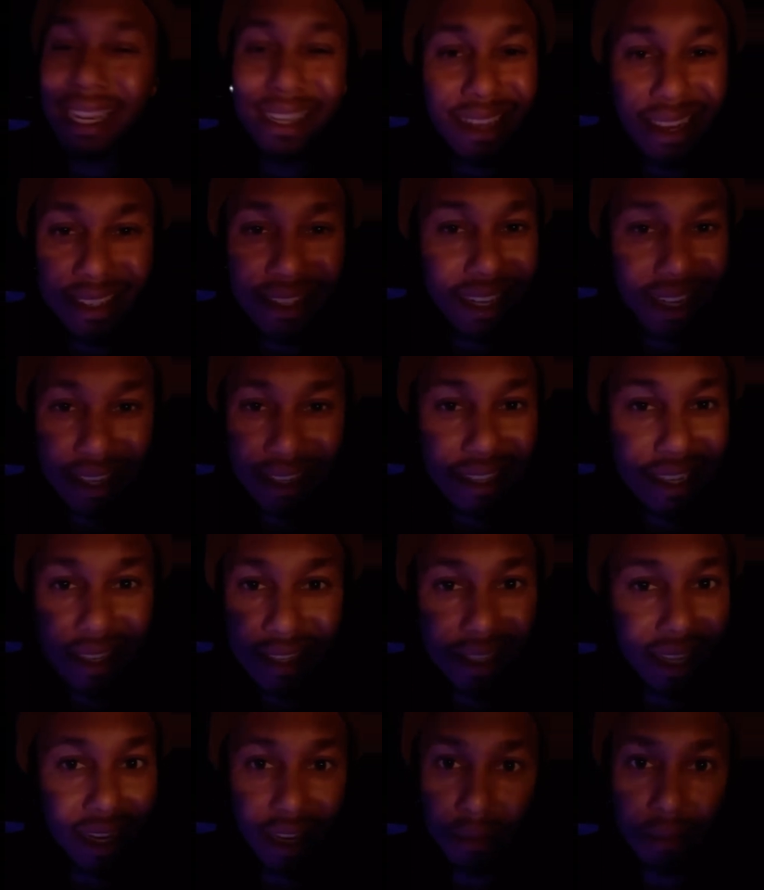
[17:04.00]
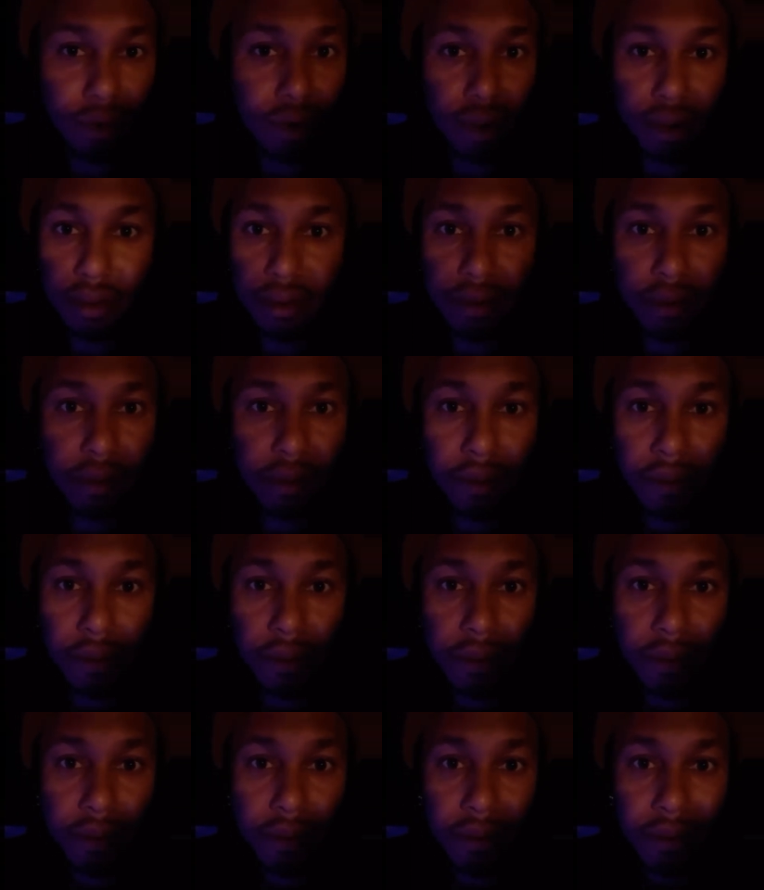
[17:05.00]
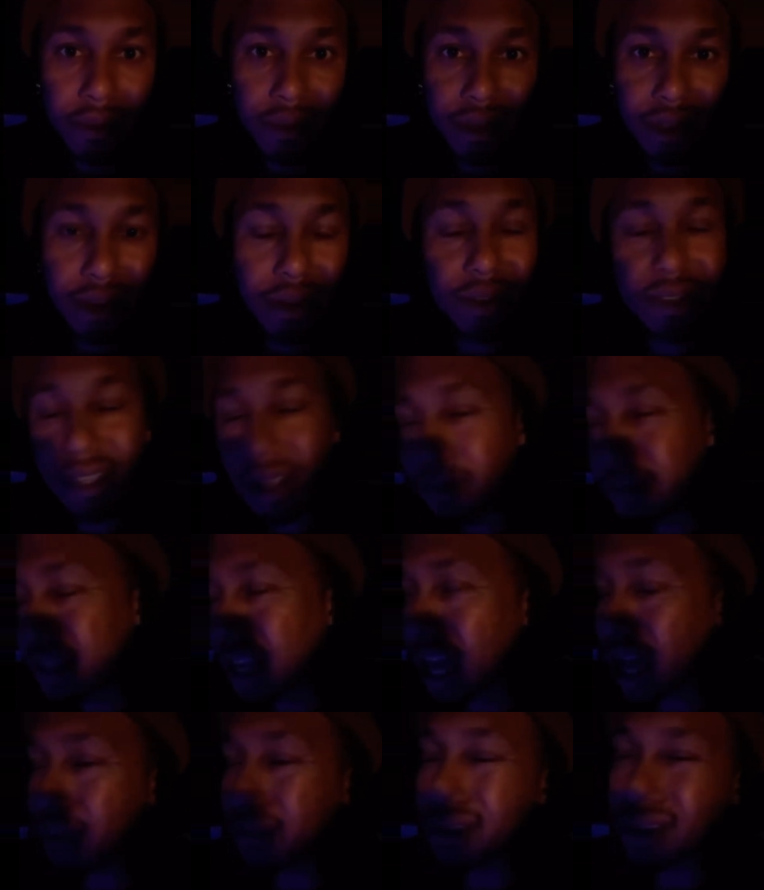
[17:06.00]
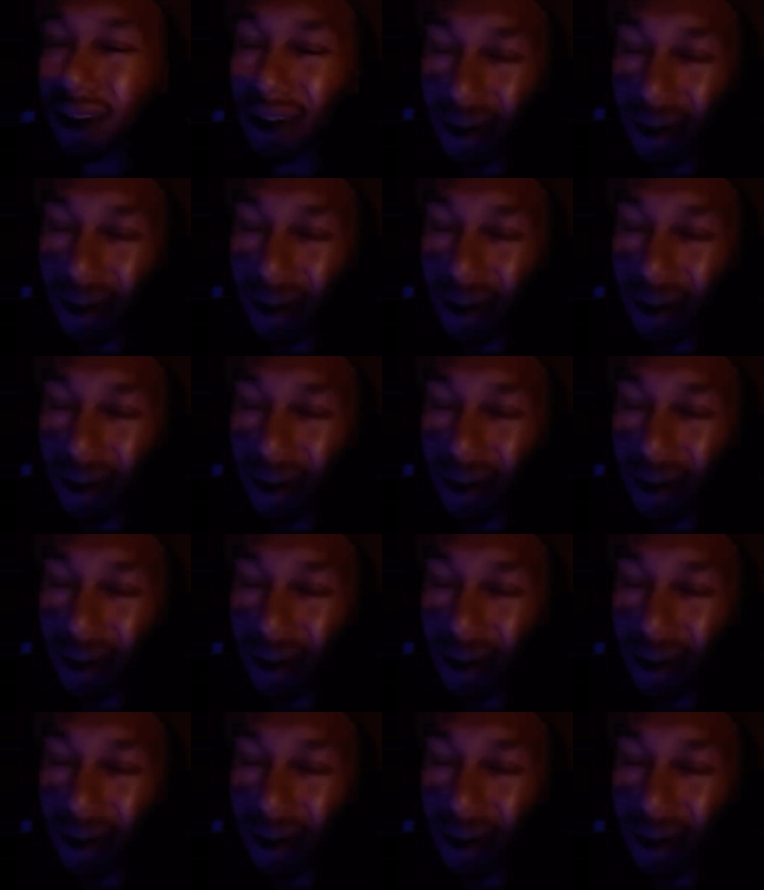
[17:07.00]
that doesn't exist anymore? You know, sometimes